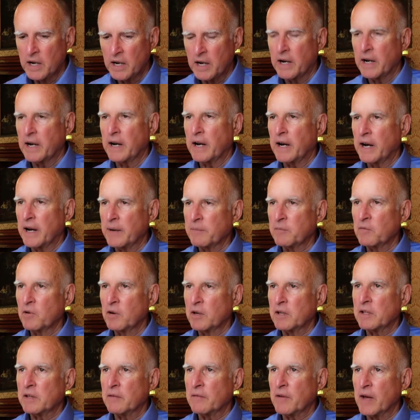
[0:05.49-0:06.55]
I'm
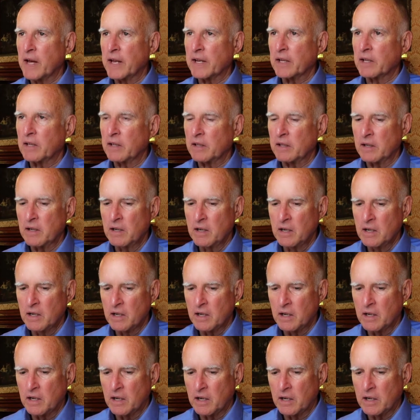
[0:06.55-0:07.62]
going to the Vatican
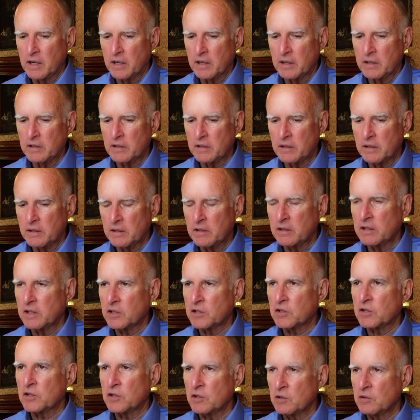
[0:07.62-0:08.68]

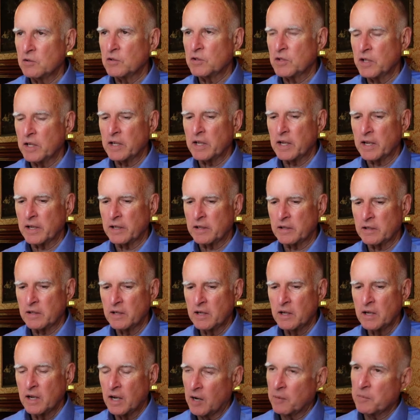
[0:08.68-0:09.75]
this Tuesday, and
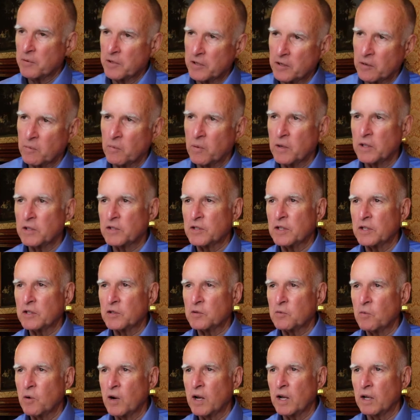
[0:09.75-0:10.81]
I'll be there Wednesday
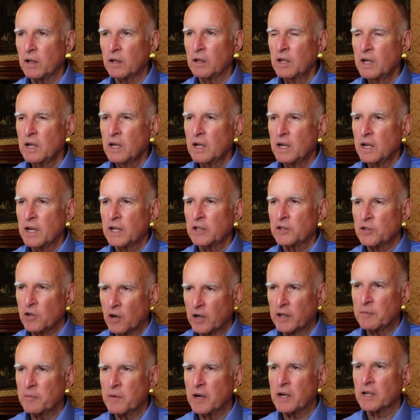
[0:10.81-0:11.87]
as well,
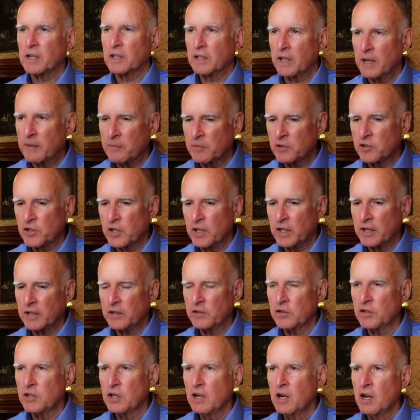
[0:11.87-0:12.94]
talking about climate
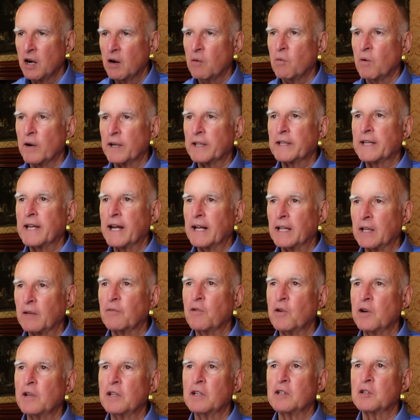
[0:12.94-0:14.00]
change, what
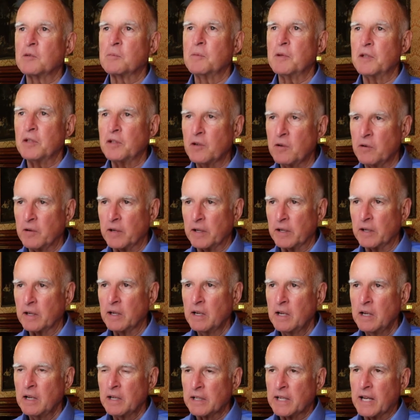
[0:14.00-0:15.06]
California's been doing.
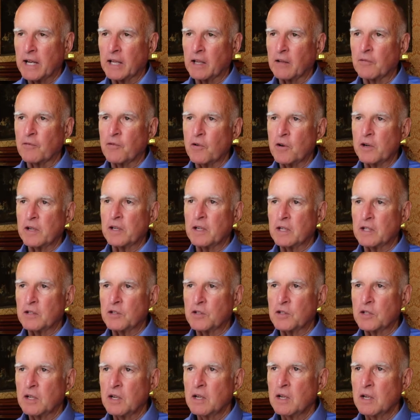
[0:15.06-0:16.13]
California
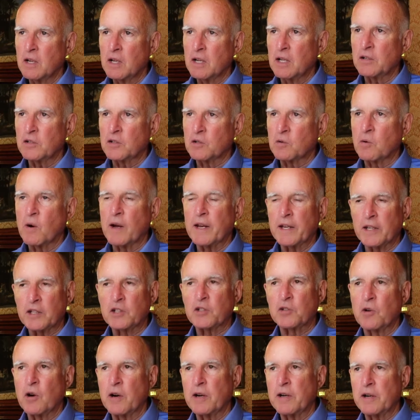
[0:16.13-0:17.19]
is quite
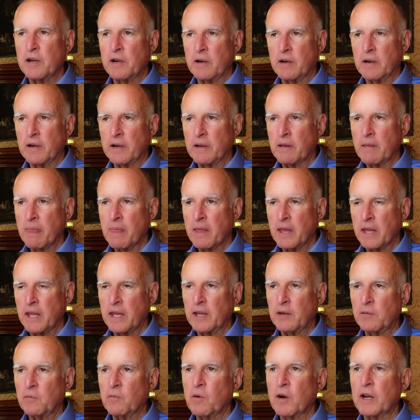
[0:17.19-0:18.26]
extraordinary
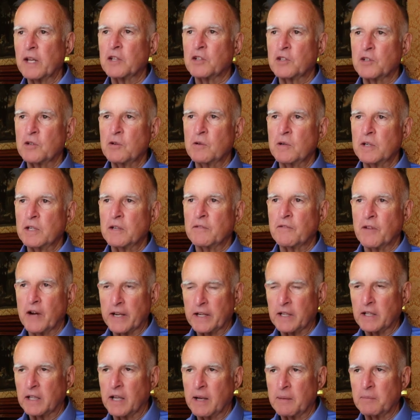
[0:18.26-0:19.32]
in what it's doing to
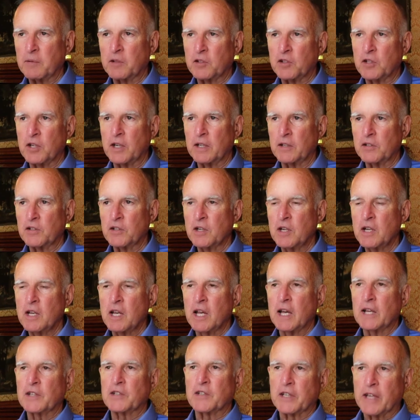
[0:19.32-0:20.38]
fight climate change.
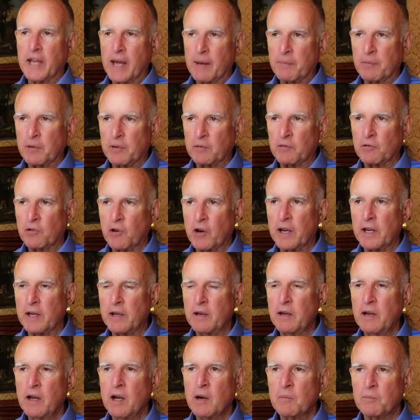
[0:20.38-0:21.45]
It has a cap and
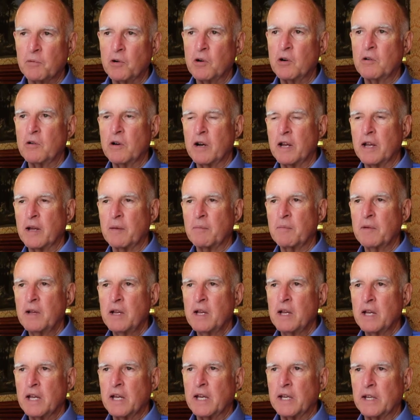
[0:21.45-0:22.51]
trade program.
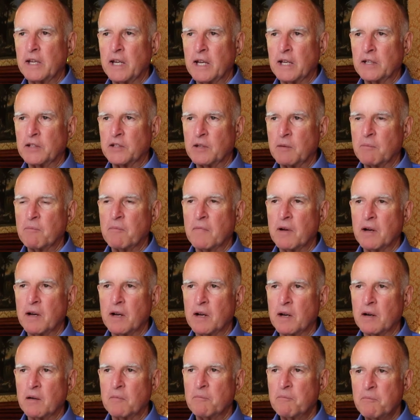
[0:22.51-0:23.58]
It has
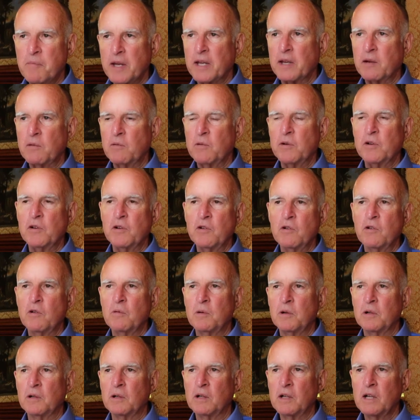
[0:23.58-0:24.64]
a big
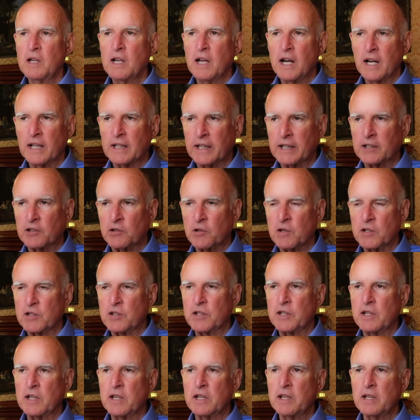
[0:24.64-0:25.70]
renewable
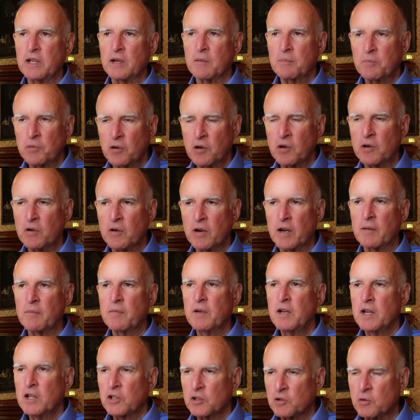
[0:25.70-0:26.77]
electricity program,
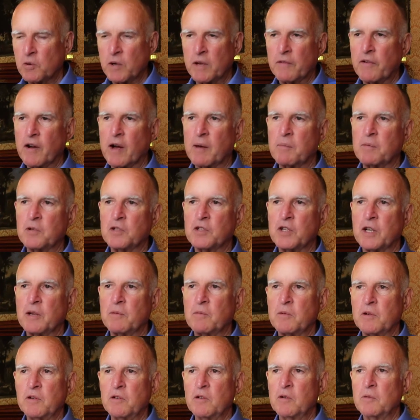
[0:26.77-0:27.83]
25%
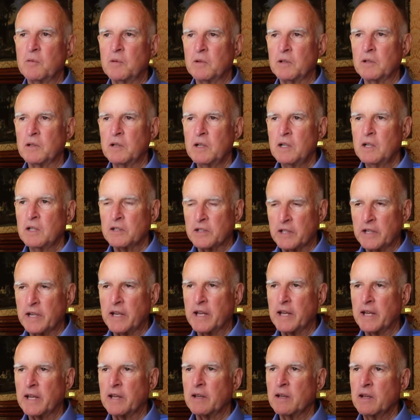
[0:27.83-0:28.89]
renewable
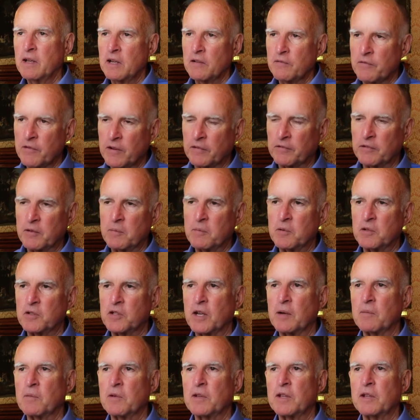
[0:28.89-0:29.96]
today,
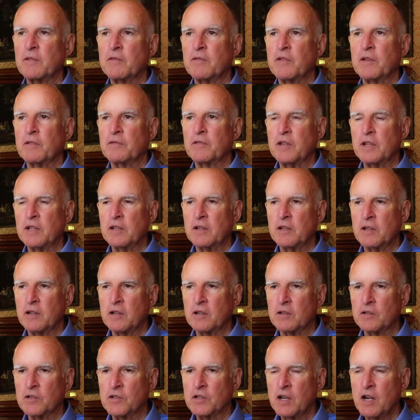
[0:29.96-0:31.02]
50% within 15
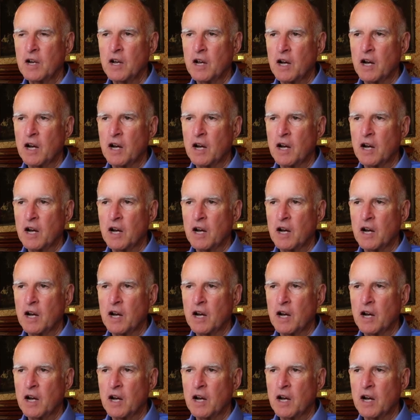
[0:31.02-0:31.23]
years.